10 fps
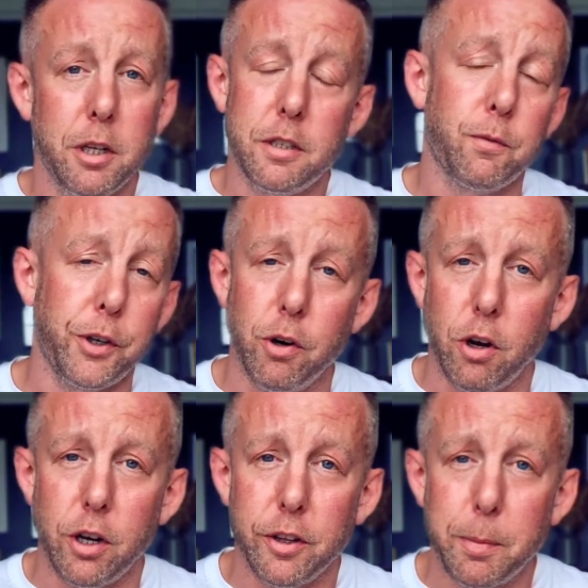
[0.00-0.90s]
if we are
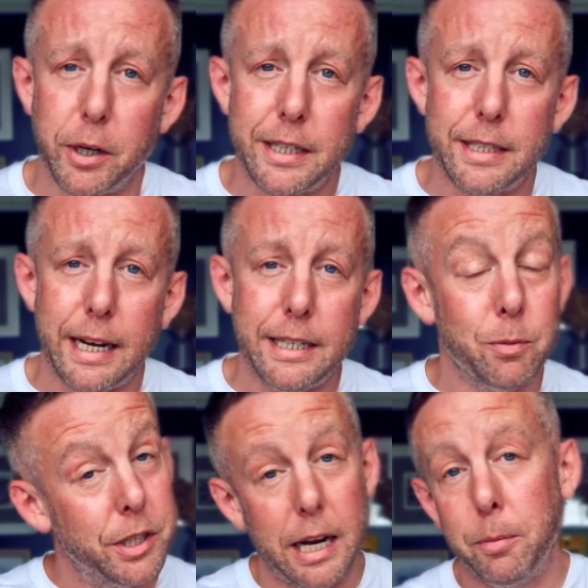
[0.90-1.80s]
on other booking sites,
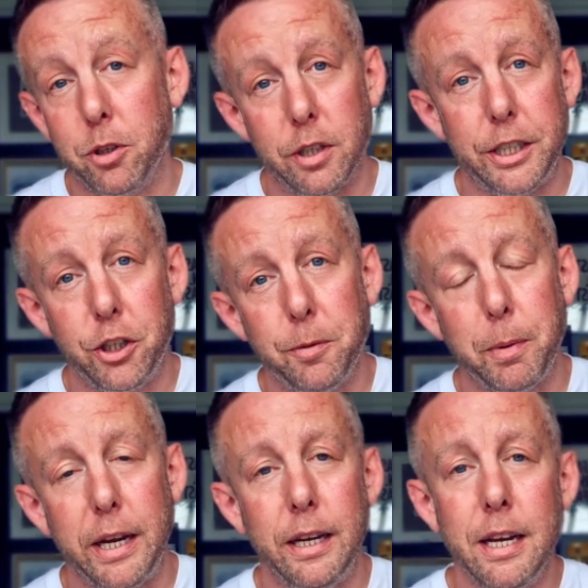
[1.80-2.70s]
which you absolutely should
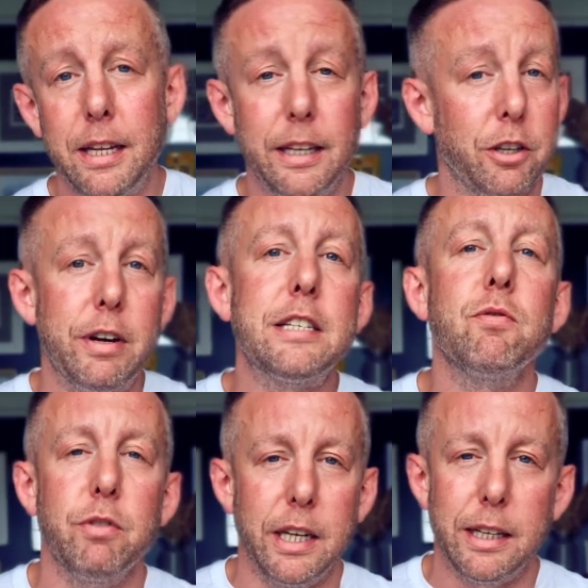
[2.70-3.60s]
be, then there
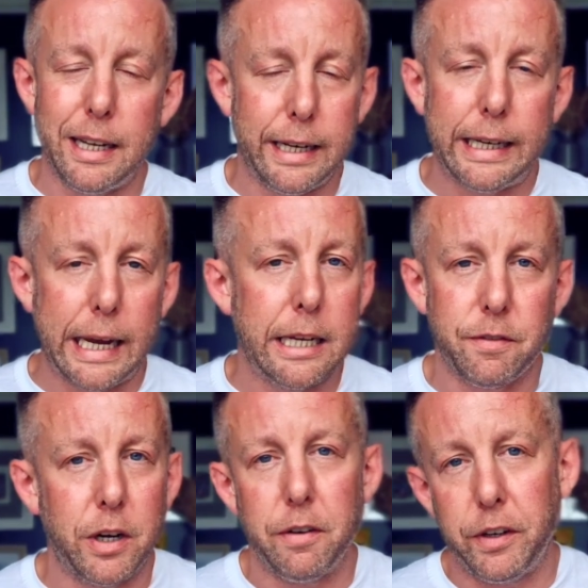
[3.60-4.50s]
isn't really any guest
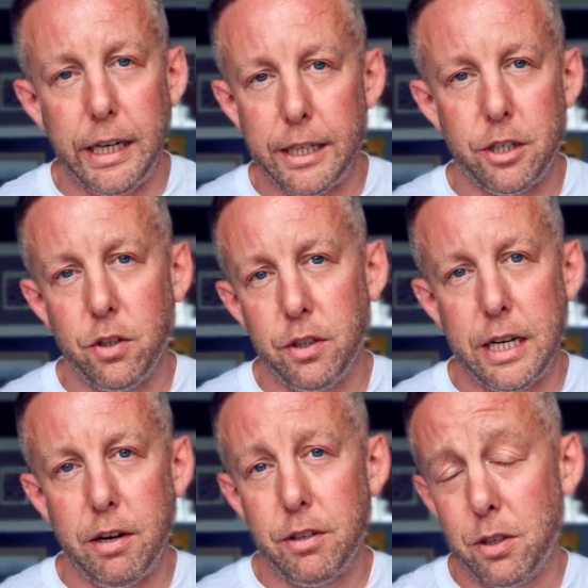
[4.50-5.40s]
guest verification on
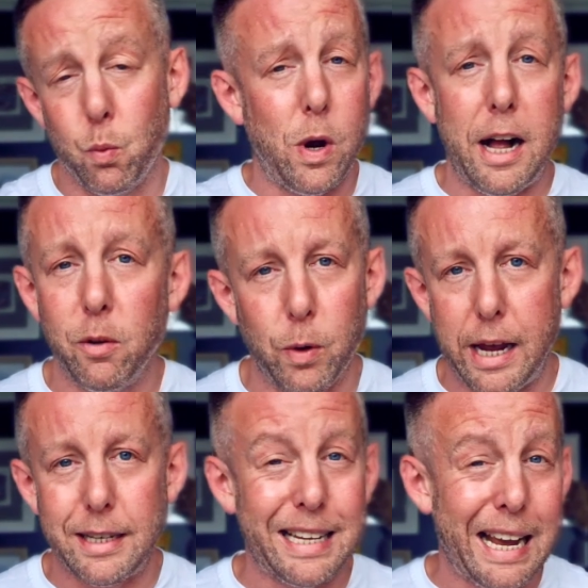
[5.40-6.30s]
there. It's the Wild
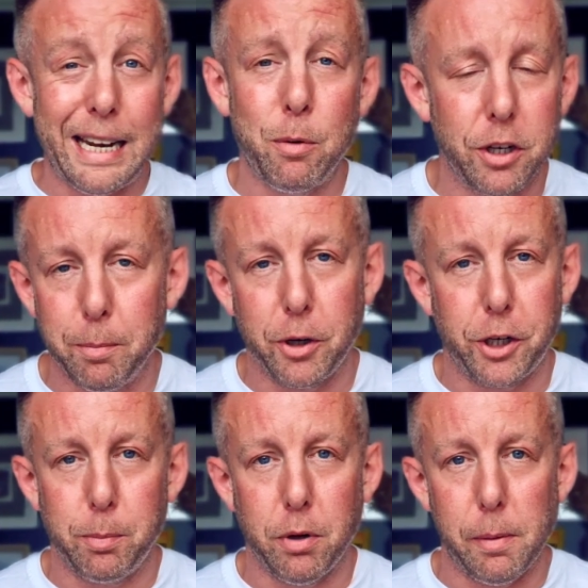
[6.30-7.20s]
West. Anyone can book
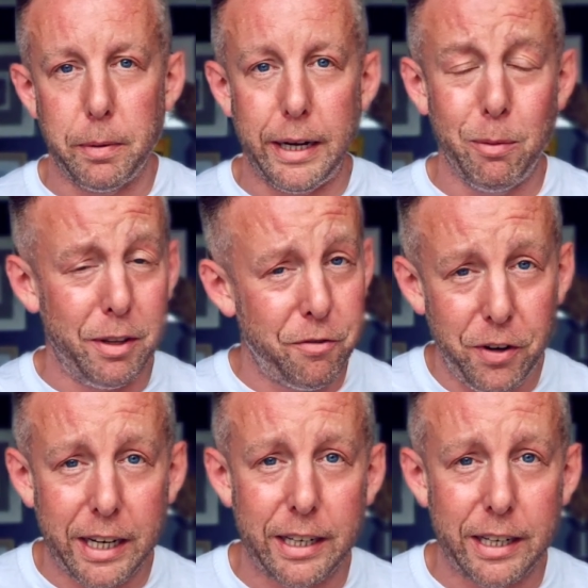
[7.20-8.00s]
your property with a fake